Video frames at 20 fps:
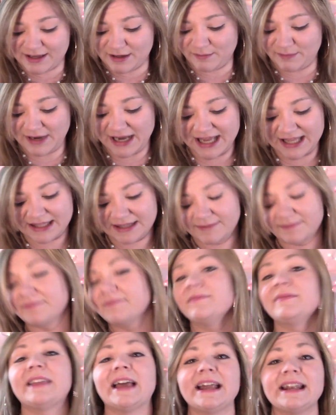But
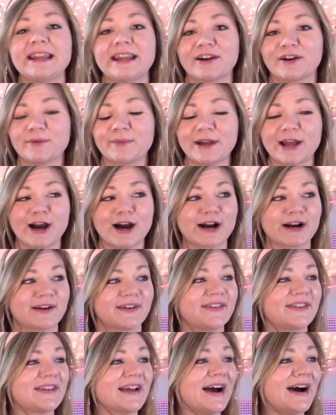then here we are.
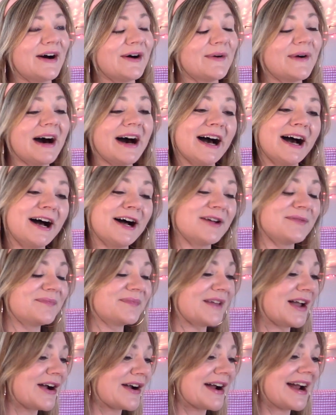So,
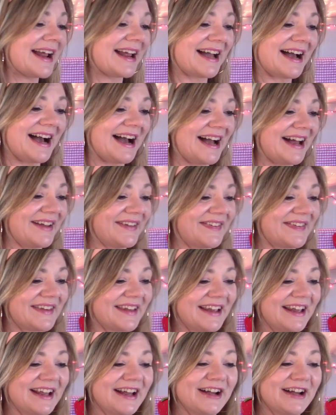all right, guys.